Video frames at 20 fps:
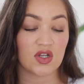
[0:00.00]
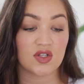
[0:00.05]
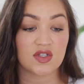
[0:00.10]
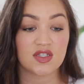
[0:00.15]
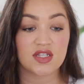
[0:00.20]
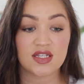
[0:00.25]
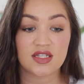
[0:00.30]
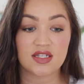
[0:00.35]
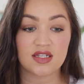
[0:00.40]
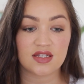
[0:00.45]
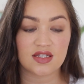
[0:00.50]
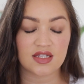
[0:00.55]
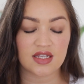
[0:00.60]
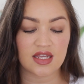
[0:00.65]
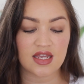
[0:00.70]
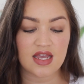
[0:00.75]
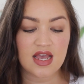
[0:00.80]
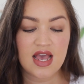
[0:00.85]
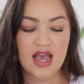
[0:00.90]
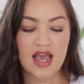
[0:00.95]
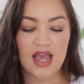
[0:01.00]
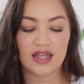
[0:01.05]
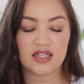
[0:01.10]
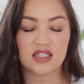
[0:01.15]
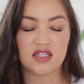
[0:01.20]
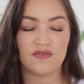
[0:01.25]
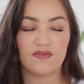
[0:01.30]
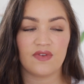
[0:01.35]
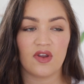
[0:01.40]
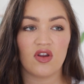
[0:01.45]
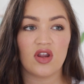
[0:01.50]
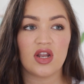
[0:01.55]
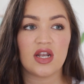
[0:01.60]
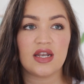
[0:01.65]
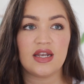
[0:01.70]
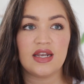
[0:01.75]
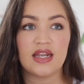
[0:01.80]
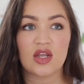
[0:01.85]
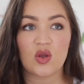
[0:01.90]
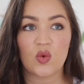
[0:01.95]
consistency. It's a very
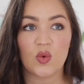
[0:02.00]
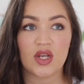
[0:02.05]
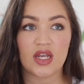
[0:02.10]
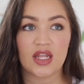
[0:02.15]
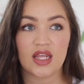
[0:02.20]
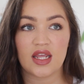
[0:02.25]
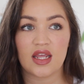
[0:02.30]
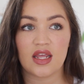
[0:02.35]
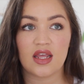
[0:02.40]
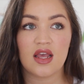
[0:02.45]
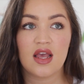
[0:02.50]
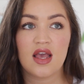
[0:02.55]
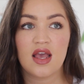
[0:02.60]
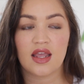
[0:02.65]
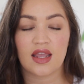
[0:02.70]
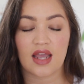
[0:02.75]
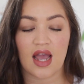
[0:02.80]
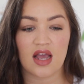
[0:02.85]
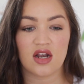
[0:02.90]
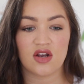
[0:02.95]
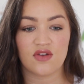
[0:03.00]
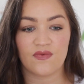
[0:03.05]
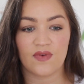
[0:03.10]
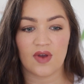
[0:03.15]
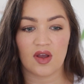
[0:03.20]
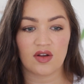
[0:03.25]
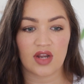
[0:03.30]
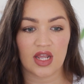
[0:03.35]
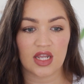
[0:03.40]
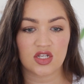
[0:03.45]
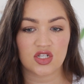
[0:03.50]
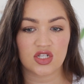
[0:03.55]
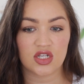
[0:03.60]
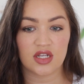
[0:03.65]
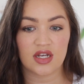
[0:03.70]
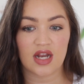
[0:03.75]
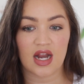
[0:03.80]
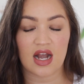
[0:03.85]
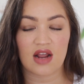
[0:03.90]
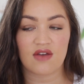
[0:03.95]
liquidy kind of
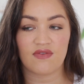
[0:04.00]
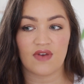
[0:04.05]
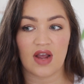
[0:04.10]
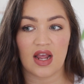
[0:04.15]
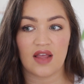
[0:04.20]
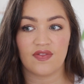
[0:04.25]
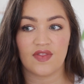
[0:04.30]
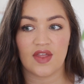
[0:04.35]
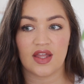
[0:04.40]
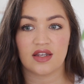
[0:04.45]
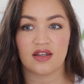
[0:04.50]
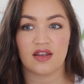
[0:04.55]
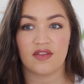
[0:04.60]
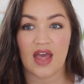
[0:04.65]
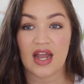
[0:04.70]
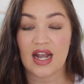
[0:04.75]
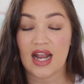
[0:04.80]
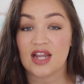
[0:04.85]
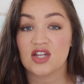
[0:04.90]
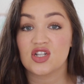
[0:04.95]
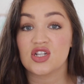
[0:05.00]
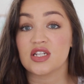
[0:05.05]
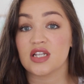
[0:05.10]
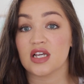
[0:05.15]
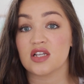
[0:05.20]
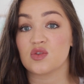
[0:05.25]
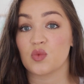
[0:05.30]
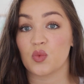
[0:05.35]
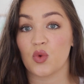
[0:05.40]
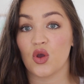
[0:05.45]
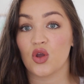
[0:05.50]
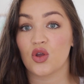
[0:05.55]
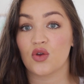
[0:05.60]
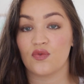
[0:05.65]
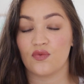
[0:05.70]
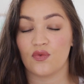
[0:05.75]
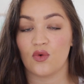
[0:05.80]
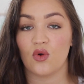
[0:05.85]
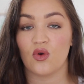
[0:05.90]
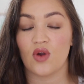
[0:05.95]
foundation, and I find that that actually does work
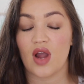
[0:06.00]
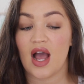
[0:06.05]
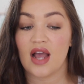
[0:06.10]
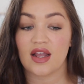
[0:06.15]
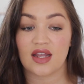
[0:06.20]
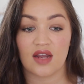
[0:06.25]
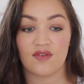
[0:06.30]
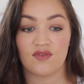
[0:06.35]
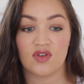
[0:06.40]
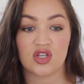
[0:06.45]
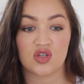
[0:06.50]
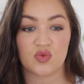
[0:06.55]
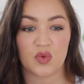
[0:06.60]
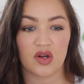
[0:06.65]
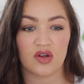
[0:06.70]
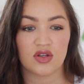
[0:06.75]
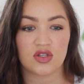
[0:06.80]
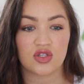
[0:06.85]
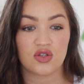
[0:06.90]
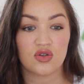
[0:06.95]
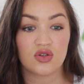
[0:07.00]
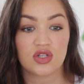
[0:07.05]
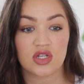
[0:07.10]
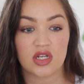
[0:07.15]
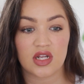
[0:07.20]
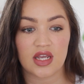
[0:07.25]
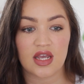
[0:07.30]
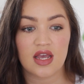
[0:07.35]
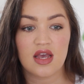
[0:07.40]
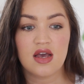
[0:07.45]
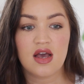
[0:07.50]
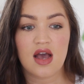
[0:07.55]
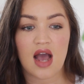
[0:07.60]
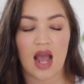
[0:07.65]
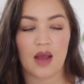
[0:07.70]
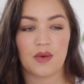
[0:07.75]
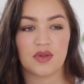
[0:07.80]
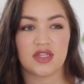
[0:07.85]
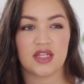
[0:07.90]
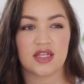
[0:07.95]
for high coverage, whereas usually
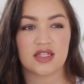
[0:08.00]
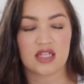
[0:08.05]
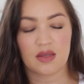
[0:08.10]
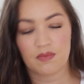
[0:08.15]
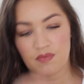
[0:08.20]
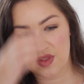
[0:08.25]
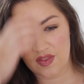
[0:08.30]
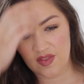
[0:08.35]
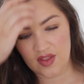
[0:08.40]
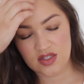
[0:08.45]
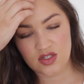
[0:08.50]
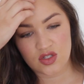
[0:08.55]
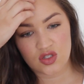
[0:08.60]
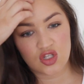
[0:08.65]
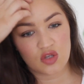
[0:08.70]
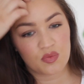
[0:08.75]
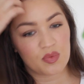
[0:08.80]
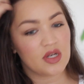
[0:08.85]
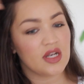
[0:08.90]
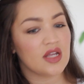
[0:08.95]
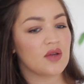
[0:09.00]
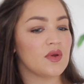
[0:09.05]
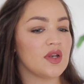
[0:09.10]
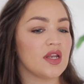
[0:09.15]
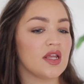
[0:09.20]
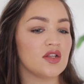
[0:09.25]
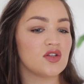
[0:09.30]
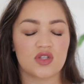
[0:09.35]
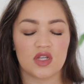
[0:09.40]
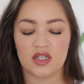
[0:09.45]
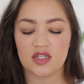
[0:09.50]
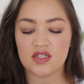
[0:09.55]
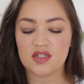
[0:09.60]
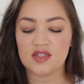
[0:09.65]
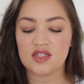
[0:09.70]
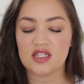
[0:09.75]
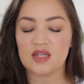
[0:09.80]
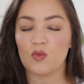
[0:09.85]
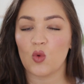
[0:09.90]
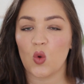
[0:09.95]
I would think something that's super liquidy, and it
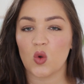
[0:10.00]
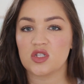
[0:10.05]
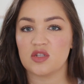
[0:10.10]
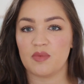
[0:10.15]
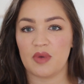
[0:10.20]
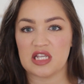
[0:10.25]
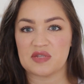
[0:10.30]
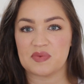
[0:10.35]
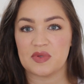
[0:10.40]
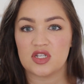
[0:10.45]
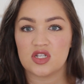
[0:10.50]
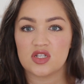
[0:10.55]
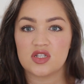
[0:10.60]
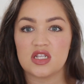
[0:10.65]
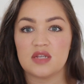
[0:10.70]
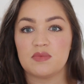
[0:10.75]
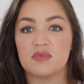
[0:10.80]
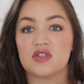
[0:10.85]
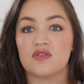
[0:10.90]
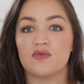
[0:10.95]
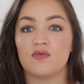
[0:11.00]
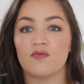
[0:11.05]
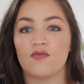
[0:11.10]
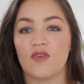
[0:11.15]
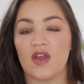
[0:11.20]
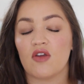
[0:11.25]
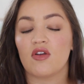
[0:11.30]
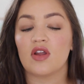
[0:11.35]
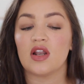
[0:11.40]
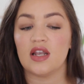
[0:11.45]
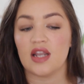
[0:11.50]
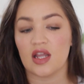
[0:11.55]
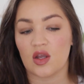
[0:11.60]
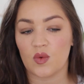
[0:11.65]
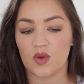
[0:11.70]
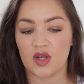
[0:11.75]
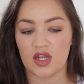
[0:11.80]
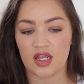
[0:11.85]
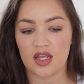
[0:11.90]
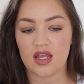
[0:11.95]
doesn't seem water-based, but it just seems very
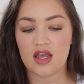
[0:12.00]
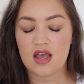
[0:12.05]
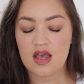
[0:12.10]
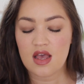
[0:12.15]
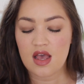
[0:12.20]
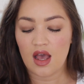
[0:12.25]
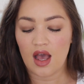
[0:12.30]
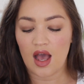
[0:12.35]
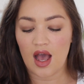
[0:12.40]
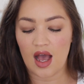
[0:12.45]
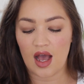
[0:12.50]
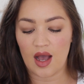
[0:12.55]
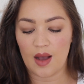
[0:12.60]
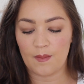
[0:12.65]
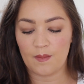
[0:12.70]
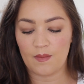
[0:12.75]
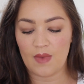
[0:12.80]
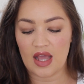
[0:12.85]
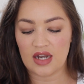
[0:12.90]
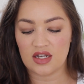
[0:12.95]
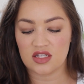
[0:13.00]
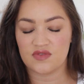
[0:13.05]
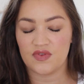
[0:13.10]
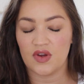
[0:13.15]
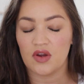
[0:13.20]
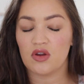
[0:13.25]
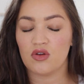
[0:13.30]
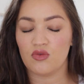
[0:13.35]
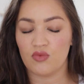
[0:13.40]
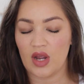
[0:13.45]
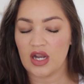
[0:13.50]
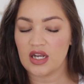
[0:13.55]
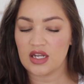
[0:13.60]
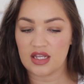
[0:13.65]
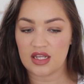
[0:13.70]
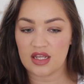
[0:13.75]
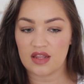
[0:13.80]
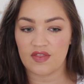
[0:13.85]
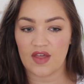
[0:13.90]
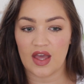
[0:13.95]
liquidy, and it's very
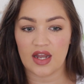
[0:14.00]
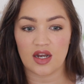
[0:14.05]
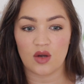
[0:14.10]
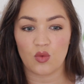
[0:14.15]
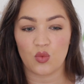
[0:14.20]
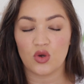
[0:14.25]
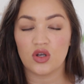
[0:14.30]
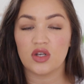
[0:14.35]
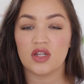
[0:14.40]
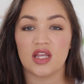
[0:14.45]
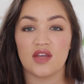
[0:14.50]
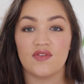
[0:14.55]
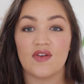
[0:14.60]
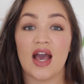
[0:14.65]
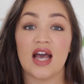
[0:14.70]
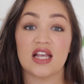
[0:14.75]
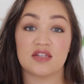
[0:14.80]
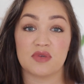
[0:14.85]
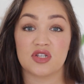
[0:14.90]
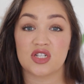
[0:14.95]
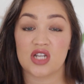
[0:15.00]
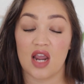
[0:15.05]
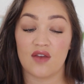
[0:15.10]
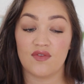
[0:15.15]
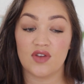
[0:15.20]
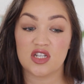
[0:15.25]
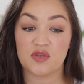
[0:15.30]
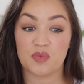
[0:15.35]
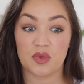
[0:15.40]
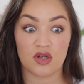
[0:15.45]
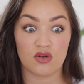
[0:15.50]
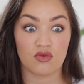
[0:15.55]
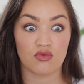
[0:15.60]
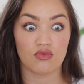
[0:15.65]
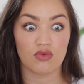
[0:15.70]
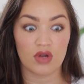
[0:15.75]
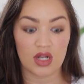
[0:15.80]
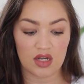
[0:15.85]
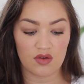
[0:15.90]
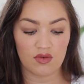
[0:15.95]
runny, that it wouldn't give as much coverage, but it
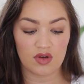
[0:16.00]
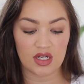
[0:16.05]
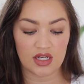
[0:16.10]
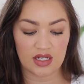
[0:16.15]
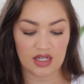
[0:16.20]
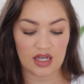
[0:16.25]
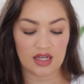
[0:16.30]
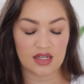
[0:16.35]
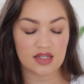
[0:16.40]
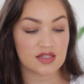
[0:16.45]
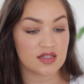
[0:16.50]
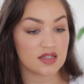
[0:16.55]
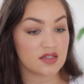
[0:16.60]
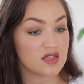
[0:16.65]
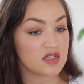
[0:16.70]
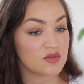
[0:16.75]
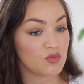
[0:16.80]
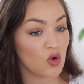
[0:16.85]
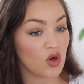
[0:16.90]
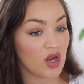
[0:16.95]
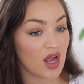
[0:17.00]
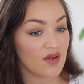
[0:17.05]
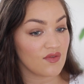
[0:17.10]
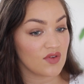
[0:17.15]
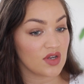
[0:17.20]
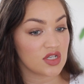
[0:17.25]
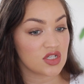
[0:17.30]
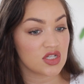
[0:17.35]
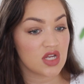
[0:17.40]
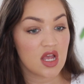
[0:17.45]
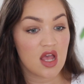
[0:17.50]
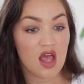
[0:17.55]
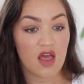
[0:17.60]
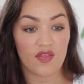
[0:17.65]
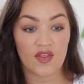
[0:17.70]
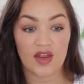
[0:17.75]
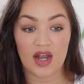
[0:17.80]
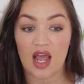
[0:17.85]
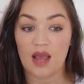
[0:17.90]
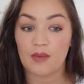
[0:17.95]
really does. This is more coverage
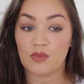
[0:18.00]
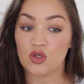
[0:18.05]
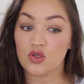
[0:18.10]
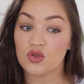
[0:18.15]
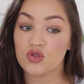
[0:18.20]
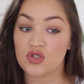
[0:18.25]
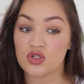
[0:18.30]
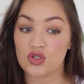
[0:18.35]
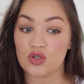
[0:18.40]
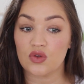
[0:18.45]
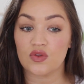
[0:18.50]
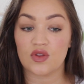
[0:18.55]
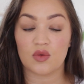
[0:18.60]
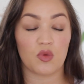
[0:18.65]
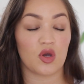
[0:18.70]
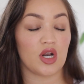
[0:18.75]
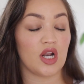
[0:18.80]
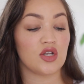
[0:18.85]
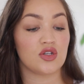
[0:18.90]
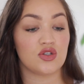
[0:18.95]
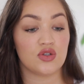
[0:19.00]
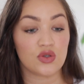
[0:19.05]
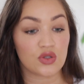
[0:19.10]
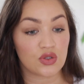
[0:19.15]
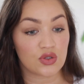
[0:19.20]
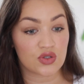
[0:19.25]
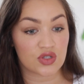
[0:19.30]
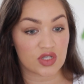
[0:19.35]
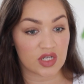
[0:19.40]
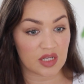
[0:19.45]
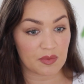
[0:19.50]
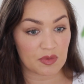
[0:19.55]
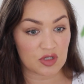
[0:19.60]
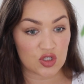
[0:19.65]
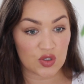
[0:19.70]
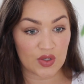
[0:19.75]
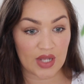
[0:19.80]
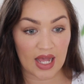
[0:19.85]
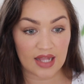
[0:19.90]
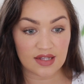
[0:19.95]
than I'm used to, than what I do usually,
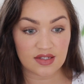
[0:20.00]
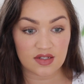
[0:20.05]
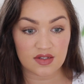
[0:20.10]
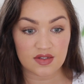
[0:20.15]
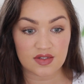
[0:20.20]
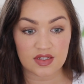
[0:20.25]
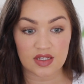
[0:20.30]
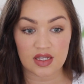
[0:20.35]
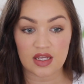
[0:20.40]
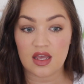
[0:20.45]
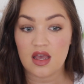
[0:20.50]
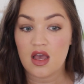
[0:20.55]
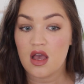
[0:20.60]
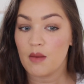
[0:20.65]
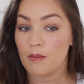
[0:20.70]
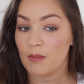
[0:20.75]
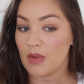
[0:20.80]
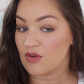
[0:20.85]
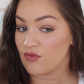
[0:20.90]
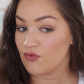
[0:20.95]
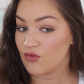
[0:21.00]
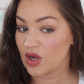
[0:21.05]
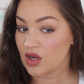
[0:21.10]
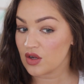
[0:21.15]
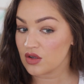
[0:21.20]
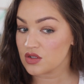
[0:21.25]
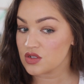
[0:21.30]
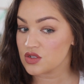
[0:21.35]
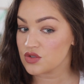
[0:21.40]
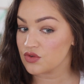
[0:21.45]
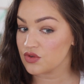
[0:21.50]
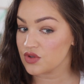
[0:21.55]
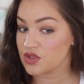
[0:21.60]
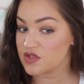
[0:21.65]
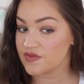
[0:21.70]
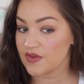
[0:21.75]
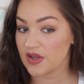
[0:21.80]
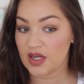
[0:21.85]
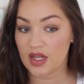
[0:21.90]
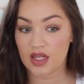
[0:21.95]
but you can still see my freckles through
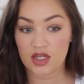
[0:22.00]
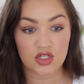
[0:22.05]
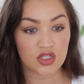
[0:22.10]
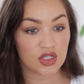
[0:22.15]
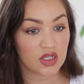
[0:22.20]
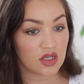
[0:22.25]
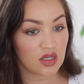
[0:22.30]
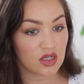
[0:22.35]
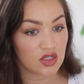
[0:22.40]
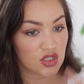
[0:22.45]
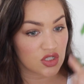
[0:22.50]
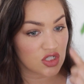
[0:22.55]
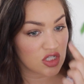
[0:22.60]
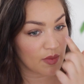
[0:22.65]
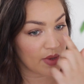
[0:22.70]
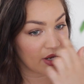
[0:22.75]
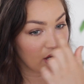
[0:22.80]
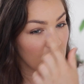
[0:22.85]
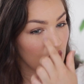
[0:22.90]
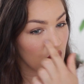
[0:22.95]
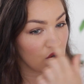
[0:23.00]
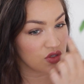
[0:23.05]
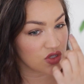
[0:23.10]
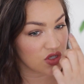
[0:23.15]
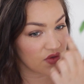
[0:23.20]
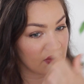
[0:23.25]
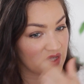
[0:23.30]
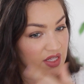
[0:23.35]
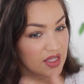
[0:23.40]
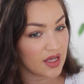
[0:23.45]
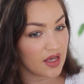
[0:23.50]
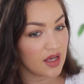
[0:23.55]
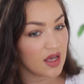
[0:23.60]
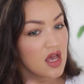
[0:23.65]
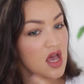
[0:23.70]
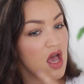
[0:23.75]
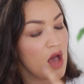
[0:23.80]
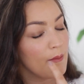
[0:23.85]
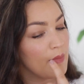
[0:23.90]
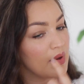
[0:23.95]
this foundation, just on my nose over
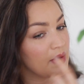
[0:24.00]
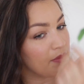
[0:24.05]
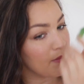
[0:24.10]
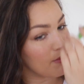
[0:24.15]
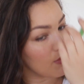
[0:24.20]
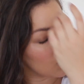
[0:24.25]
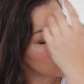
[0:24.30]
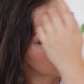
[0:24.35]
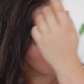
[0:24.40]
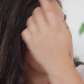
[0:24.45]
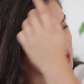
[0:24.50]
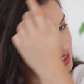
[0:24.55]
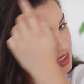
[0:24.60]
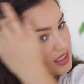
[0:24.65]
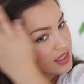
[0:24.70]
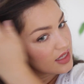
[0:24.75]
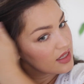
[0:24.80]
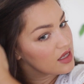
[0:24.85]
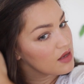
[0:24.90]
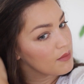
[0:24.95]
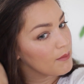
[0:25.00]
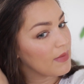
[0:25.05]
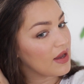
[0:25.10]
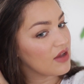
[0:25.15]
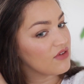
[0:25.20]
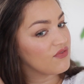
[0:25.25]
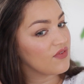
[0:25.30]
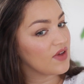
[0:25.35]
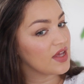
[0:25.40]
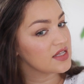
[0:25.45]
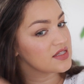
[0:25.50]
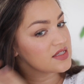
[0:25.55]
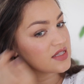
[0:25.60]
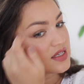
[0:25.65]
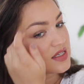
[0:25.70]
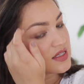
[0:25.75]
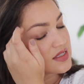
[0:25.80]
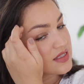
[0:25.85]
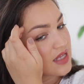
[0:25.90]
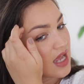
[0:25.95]
here, but mostly my face
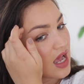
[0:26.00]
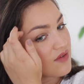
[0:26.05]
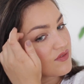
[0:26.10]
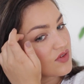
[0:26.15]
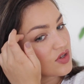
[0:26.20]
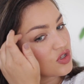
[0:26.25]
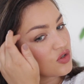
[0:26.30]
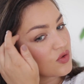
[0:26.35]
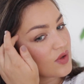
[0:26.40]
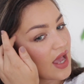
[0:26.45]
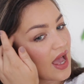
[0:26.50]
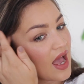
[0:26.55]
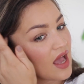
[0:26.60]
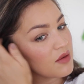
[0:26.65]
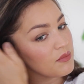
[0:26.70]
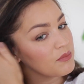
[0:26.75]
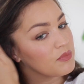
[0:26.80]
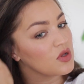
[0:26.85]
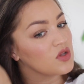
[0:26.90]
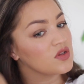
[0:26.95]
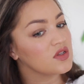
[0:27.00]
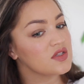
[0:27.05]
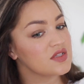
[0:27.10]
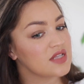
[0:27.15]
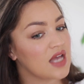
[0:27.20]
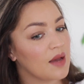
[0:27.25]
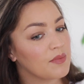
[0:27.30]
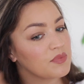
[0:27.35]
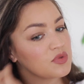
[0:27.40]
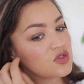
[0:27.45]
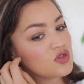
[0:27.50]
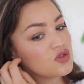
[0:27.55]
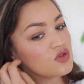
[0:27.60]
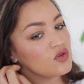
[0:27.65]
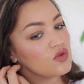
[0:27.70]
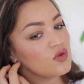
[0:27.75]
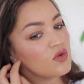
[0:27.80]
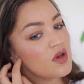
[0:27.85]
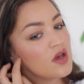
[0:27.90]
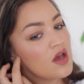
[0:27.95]
is covered. You can build this up
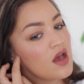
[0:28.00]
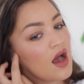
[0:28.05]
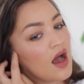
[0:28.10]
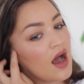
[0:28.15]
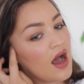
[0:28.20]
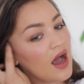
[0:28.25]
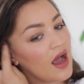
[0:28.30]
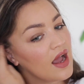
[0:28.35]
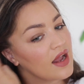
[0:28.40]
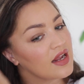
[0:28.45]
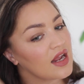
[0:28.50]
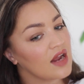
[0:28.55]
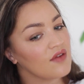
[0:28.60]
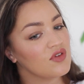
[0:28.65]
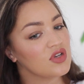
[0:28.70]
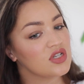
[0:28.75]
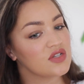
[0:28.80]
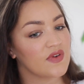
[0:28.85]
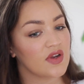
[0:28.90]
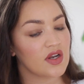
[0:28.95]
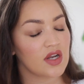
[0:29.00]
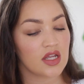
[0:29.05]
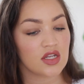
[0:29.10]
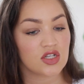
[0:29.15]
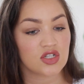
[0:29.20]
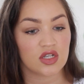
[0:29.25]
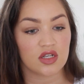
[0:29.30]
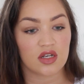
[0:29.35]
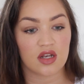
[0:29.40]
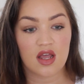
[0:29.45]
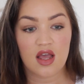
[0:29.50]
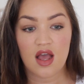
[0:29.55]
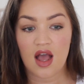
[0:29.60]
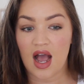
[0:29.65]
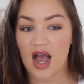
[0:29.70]
to a high coverage foundation.